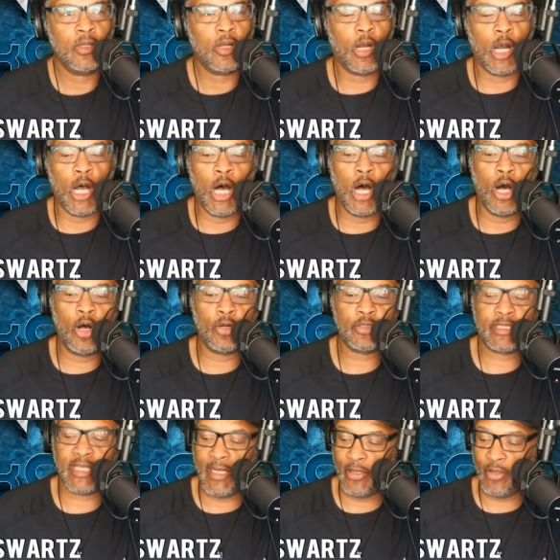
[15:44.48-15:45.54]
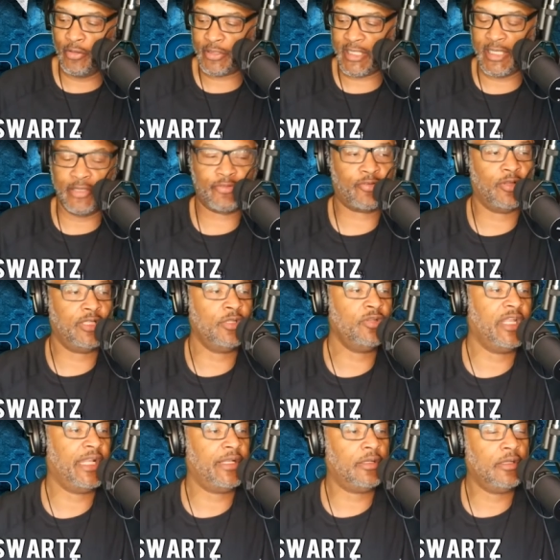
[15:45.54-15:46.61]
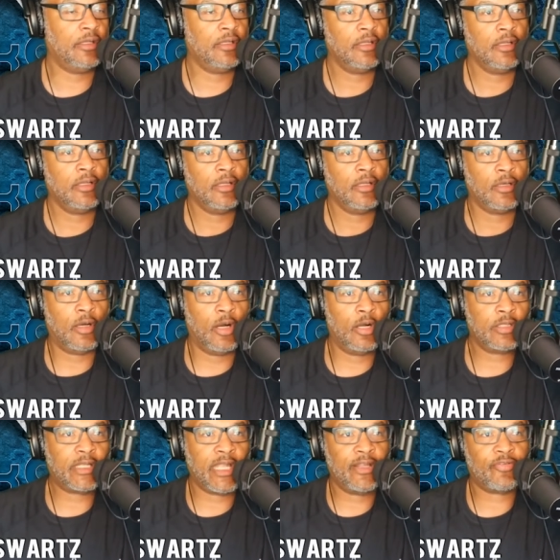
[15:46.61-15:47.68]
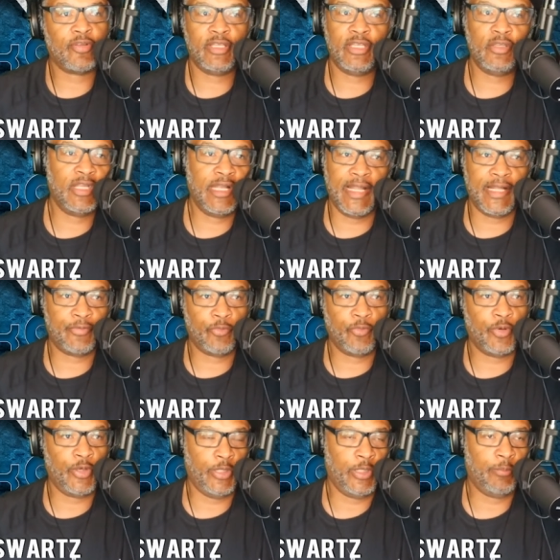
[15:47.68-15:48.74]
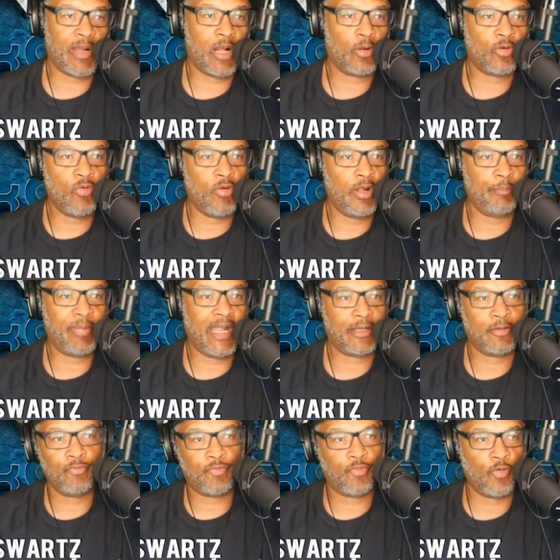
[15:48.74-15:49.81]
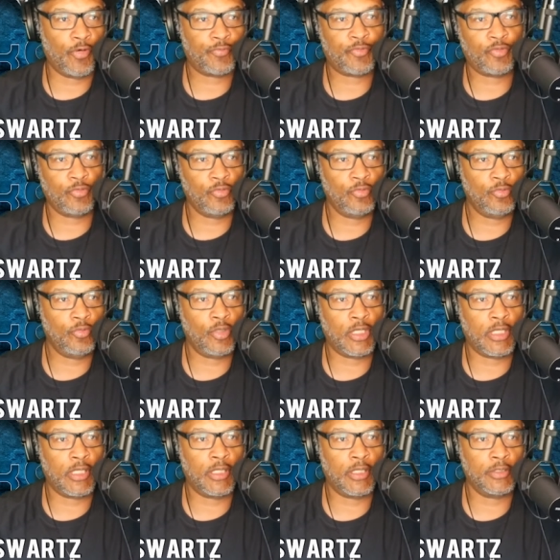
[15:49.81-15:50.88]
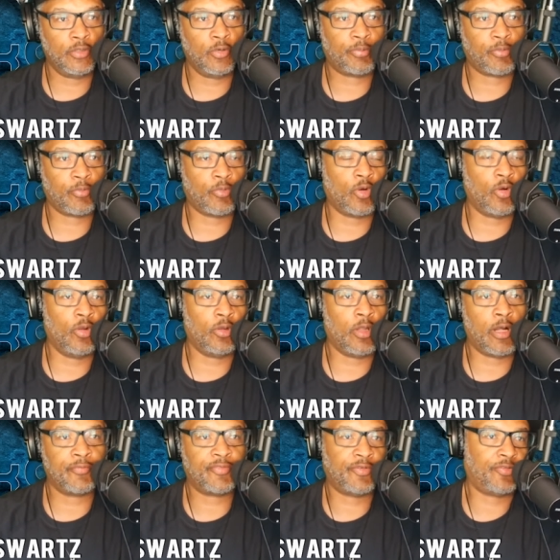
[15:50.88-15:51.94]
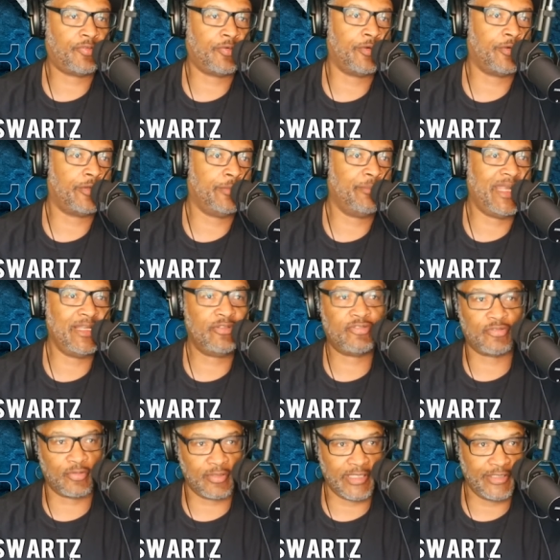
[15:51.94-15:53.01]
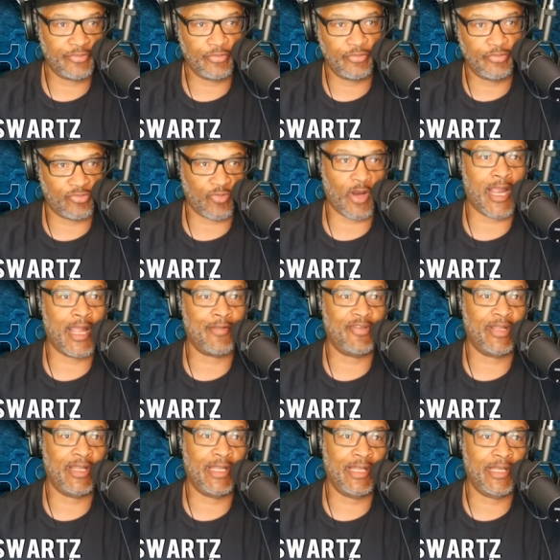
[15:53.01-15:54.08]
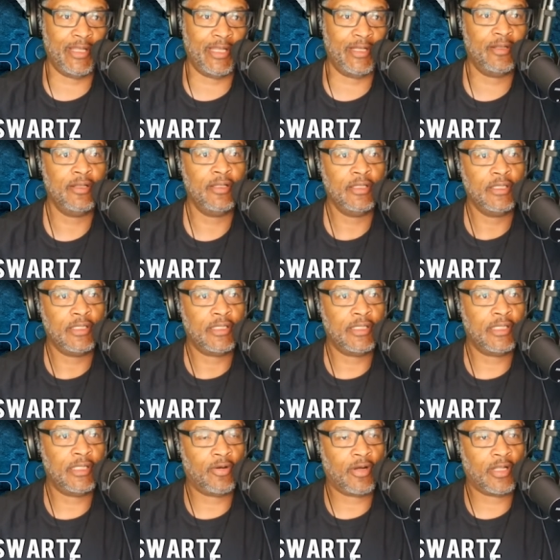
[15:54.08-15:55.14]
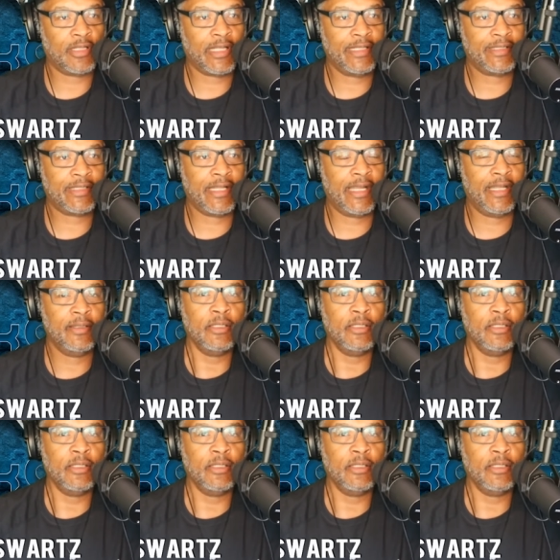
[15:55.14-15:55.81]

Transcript: Oh, okay. Nothing. Okay. I so got out free and clear. Okay, so you didn't have to worry about going back and forth to uh, your parole officer to make sure that you're driving and and all like that.